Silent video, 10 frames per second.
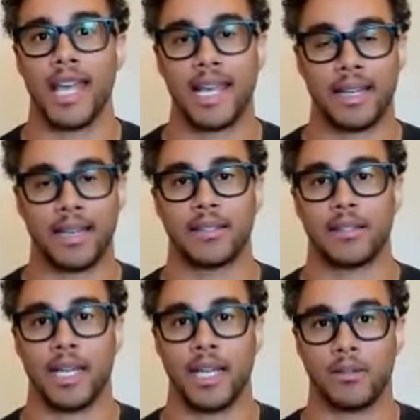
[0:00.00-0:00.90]
and
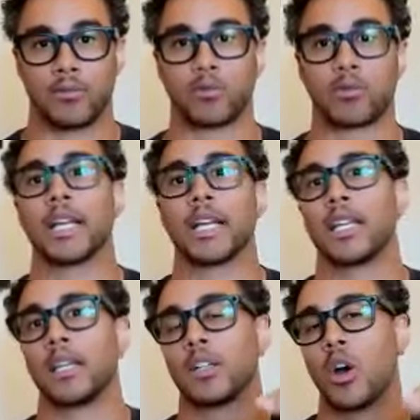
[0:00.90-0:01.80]

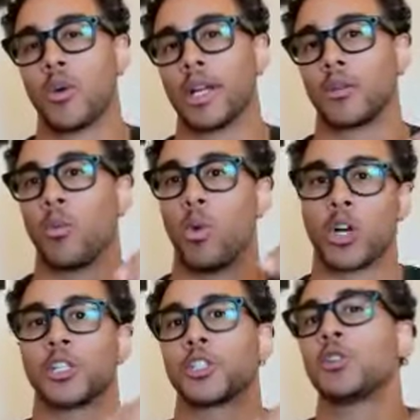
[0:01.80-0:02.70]
really going
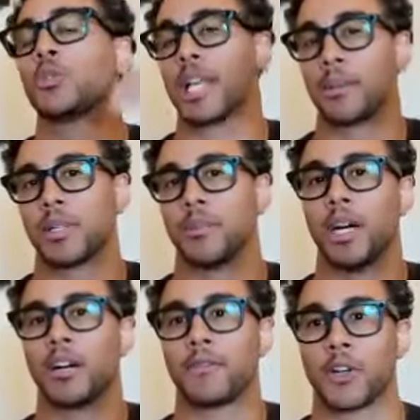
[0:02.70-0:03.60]
1 or 2 steps
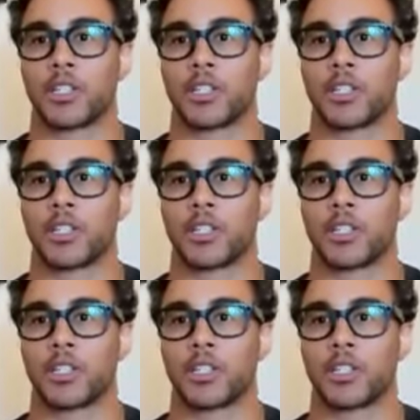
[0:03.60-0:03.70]
above,